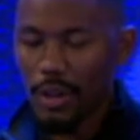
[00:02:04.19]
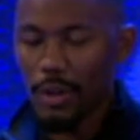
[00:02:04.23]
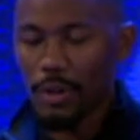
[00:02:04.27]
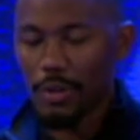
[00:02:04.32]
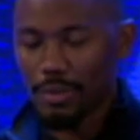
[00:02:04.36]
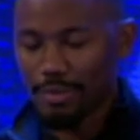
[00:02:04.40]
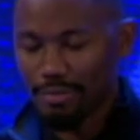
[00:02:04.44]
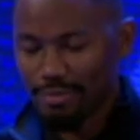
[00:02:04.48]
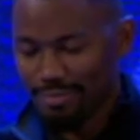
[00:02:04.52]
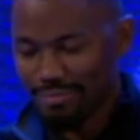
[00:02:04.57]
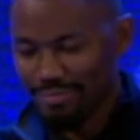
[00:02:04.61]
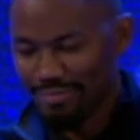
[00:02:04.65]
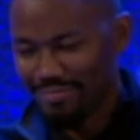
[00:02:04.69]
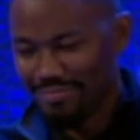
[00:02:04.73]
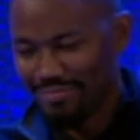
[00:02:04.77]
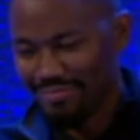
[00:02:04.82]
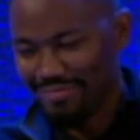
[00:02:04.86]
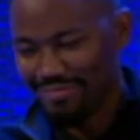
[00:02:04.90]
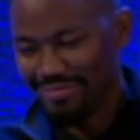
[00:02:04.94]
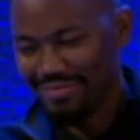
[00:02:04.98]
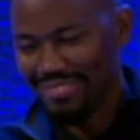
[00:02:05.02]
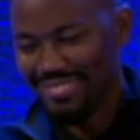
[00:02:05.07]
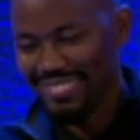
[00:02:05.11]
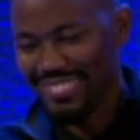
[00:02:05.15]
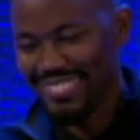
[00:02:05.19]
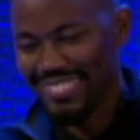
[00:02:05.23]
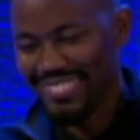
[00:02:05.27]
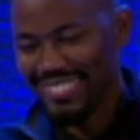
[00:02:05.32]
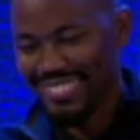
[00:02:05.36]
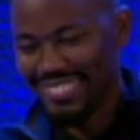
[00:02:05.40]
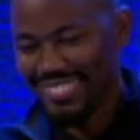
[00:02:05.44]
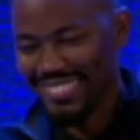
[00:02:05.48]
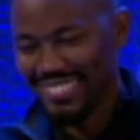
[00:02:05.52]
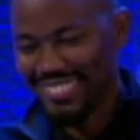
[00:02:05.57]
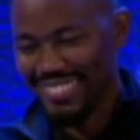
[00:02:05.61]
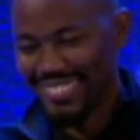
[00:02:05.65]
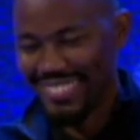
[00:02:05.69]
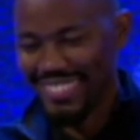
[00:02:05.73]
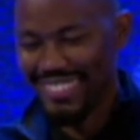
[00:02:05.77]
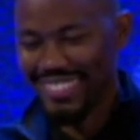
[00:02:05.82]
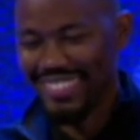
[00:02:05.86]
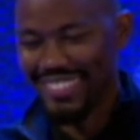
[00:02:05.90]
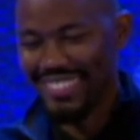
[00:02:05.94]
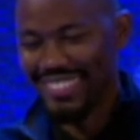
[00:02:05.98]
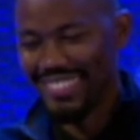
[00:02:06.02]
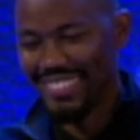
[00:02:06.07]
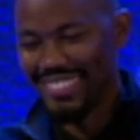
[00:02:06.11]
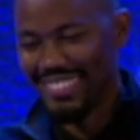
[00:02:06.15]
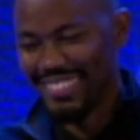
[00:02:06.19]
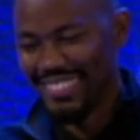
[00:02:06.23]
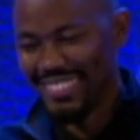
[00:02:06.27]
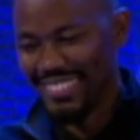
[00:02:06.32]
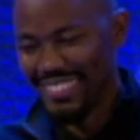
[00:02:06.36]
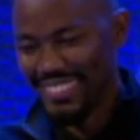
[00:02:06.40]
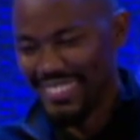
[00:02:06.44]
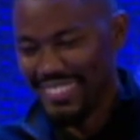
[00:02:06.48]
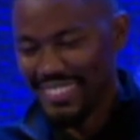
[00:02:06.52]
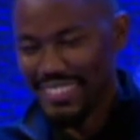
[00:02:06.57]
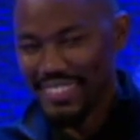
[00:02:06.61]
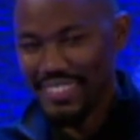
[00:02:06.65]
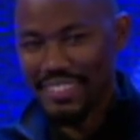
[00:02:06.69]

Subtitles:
No one is speaking in this clip.